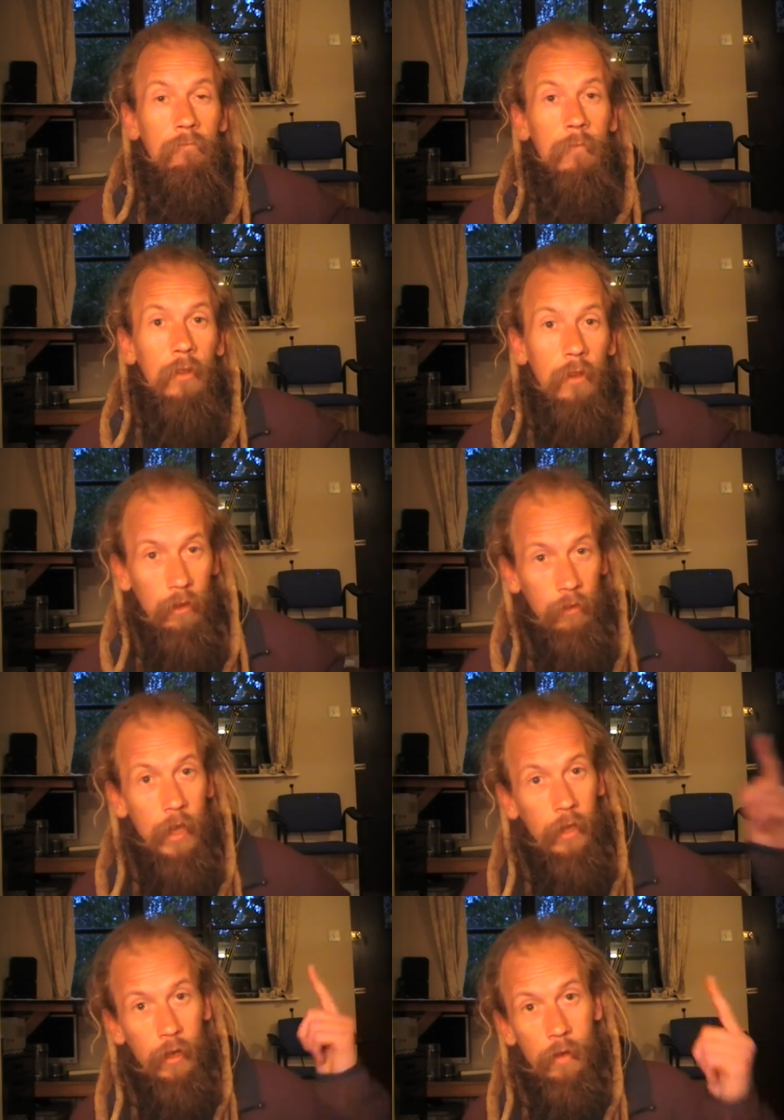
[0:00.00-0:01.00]
So
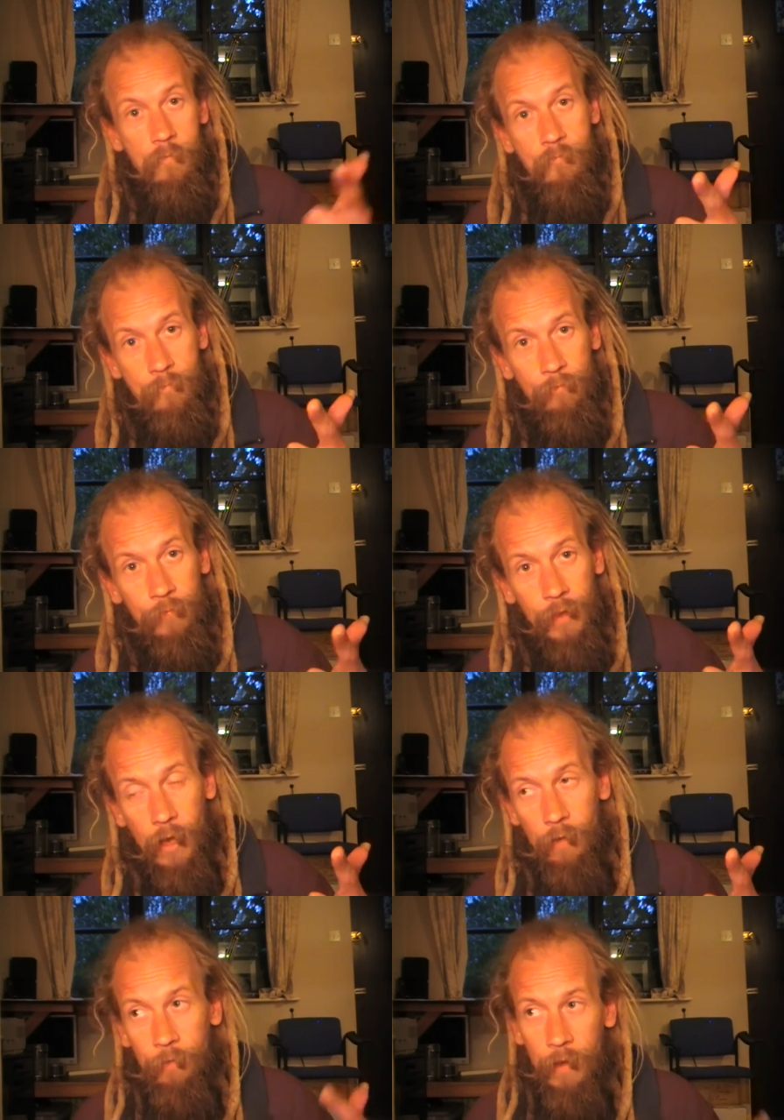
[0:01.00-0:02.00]
there you go.
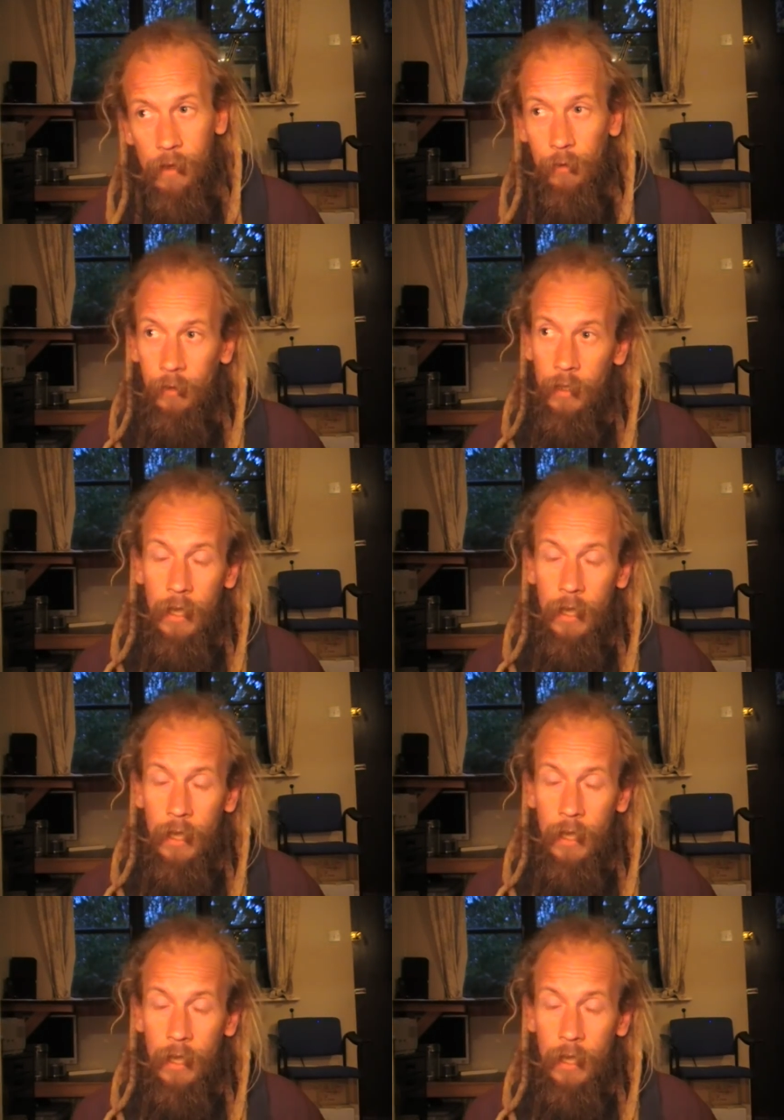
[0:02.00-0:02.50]
I've found